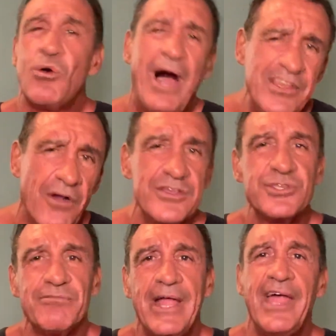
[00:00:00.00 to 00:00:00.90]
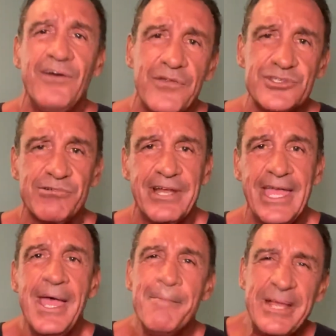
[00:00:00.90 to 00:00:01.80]
Go, I know this already.
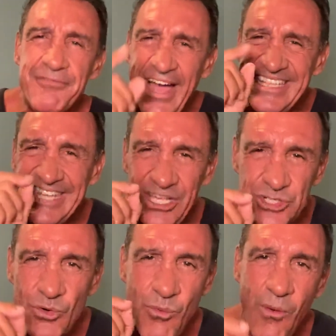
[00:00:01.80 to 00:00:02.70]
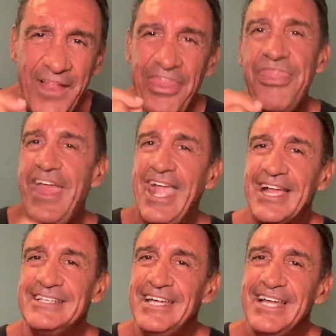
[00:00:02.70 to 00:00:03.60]
But if I teach you one
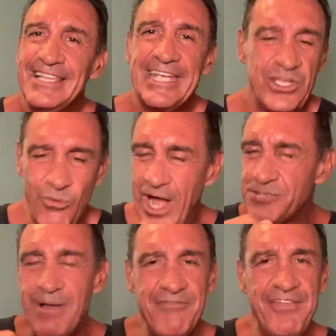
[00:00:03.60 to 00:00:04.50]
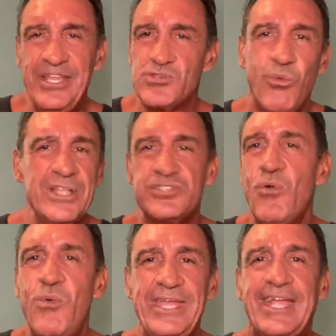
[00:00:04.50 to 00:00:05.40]
thing, like you watch my videos once a
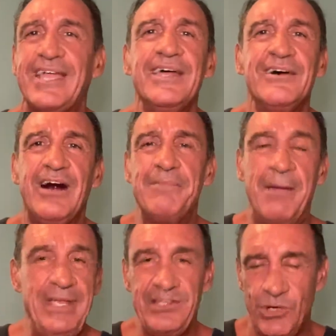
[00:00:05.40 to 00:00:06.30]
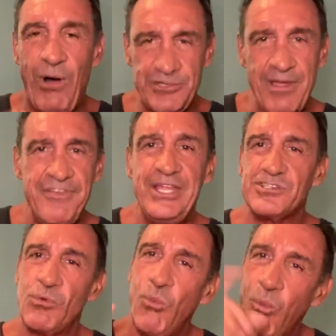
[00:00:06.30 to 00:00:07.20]
week, I mean, you watch my videos
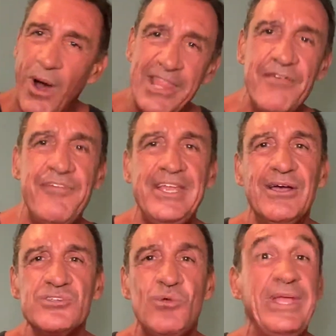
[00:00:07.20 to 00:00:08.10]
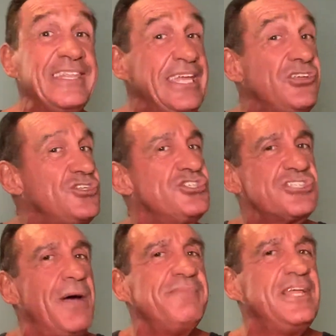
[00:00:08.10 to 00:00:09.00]
and one of the videos a week teaches you
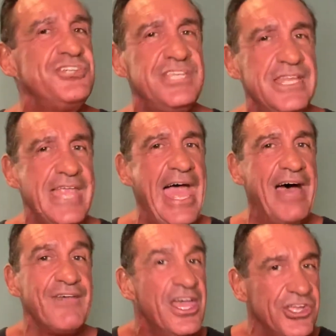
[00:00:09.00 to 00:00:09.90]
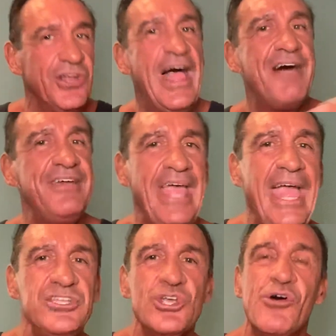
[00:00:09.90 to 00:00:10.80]
something that you didn't have, you'll have an
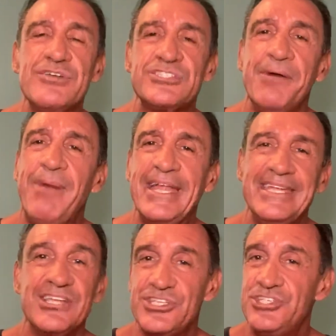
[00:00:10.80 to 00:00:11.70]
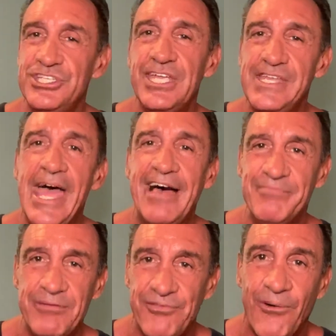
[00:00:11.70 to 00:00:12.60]
edge over somebody else that you didn't have
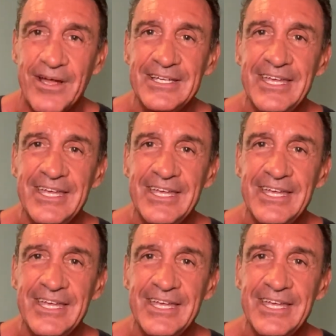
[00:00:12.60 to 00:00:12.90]
before.